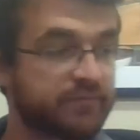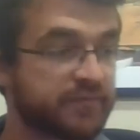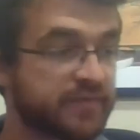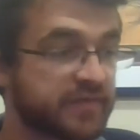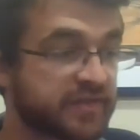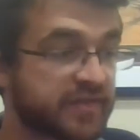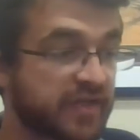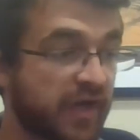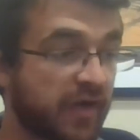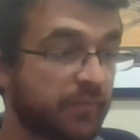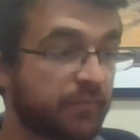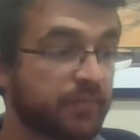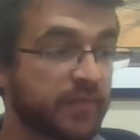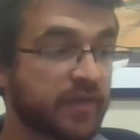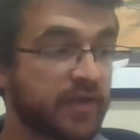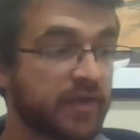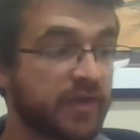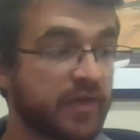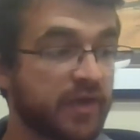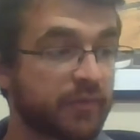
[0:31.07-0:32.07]
So
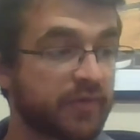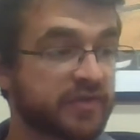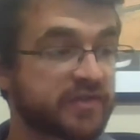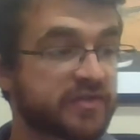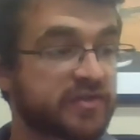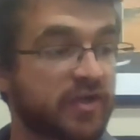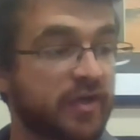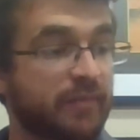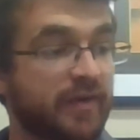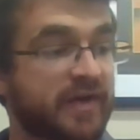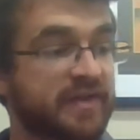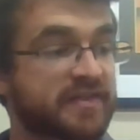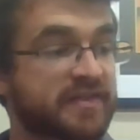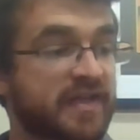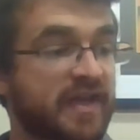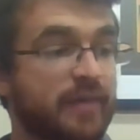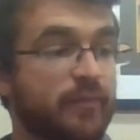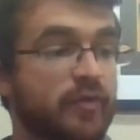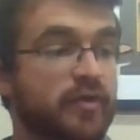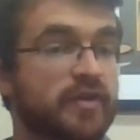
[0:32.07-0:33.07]
I'm going to start my
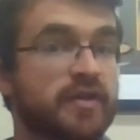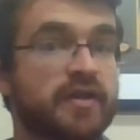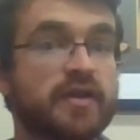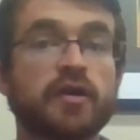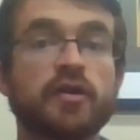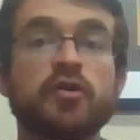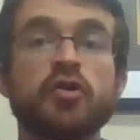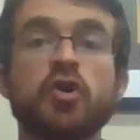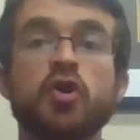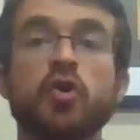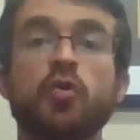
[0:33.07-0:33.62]
timer here.